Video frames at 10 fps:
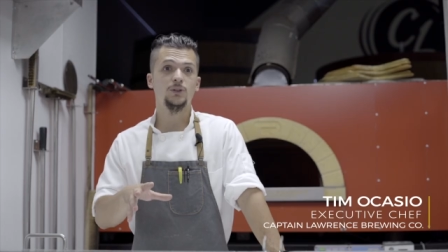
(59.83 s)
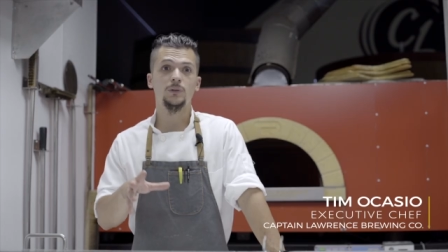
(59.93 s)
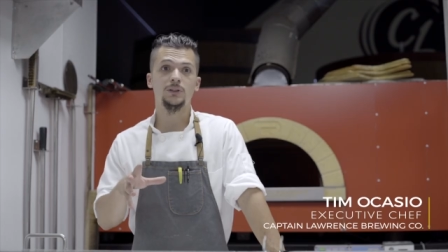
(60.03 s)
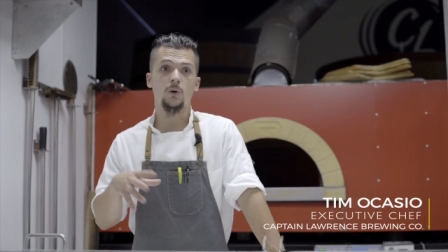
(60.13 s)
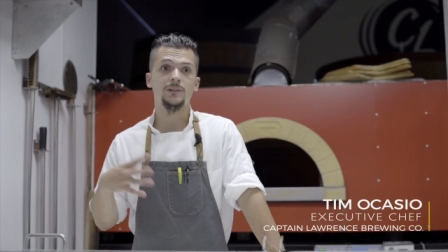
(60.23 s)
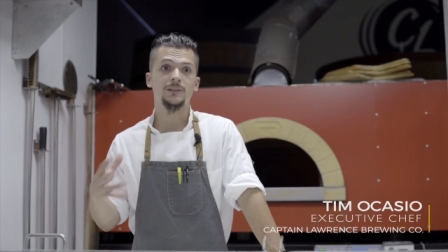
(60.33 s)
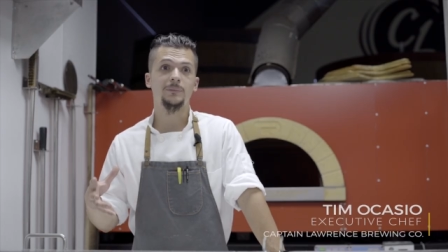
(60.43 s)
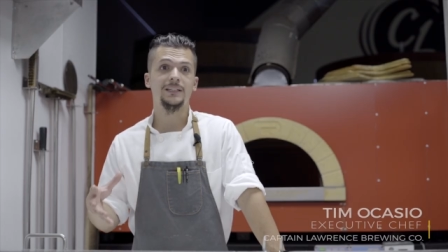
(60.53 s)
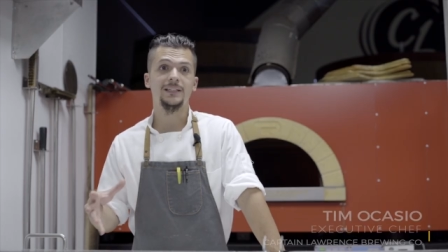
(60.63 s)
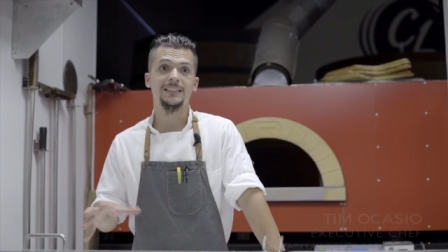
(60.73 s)
This was
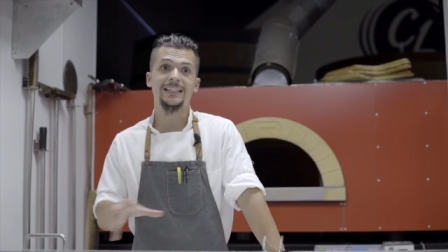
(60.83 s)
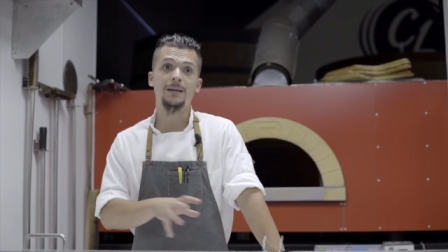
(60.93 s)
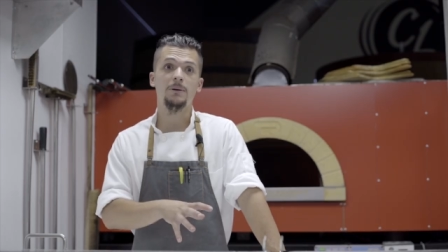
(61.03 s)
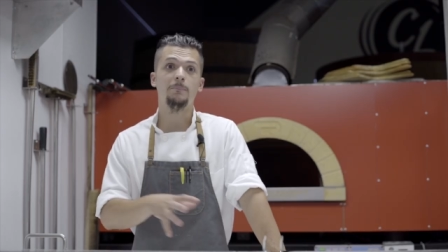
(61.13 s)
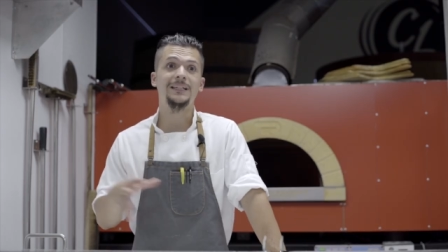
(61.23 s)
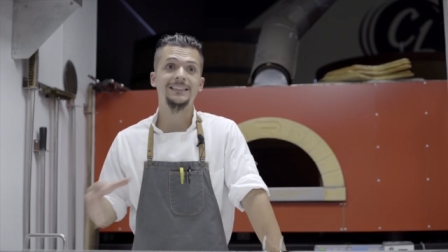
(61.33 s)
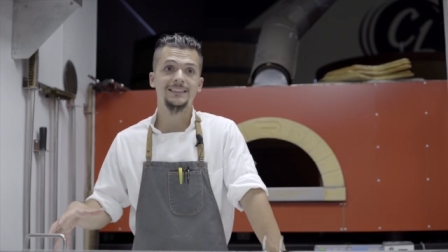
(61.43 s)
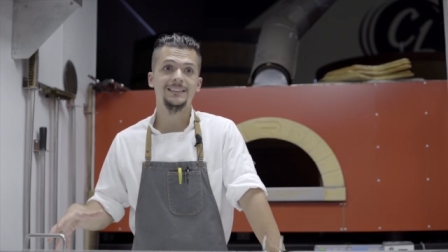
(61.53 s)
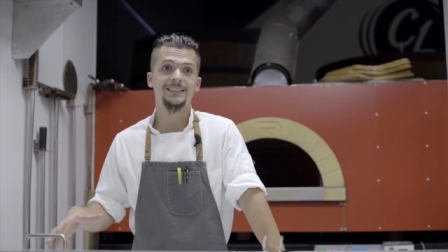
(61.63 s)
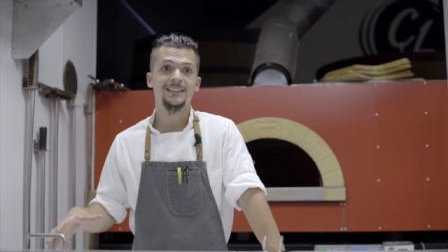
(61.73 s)
awesome because it came in
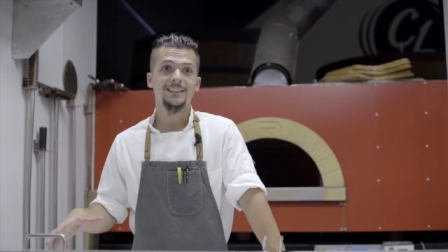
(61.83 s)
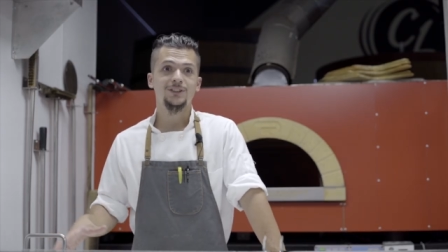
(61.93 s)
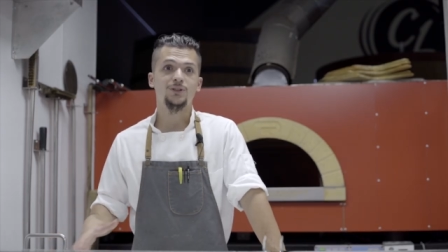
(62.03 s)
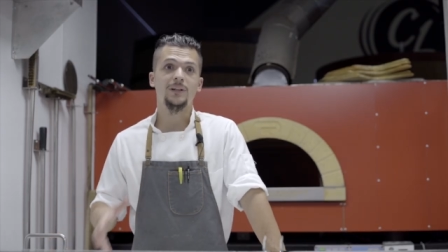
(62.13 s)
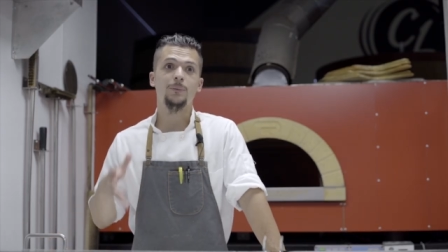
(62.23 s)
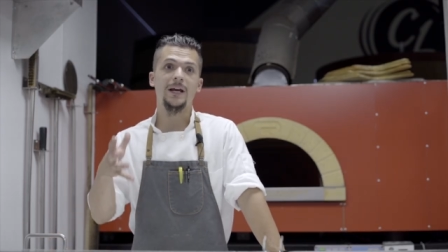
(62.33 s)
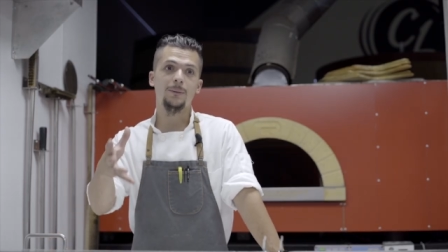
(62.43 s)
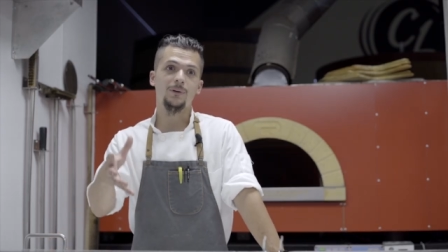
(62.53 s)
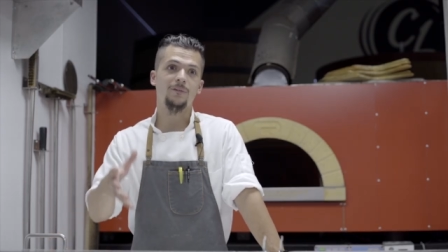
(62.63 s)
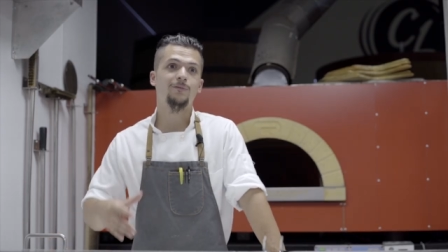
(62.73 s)
pieces, so they were
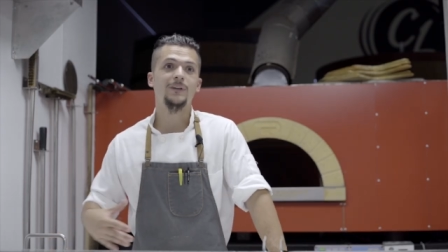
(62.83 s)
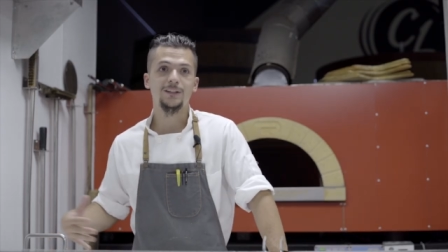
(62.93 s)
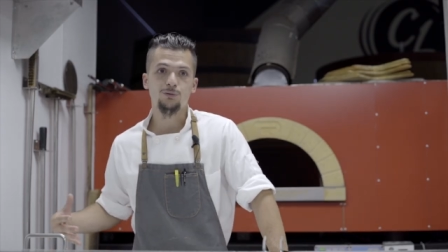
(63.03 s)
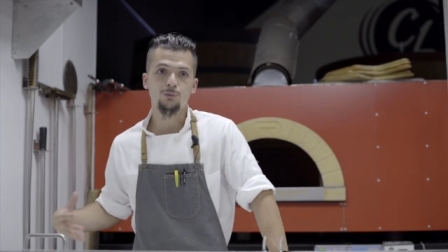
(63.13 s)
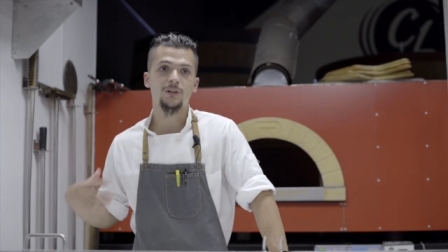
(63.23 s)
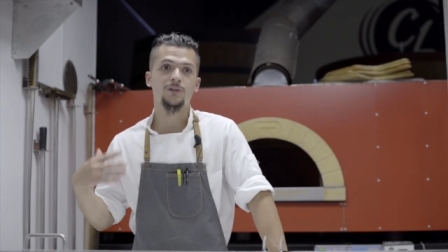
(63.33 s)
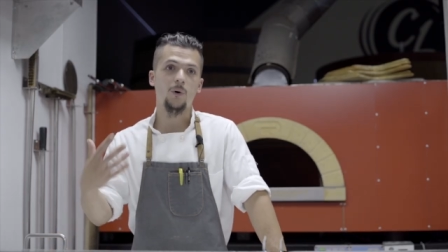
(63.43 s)
able to fit it through the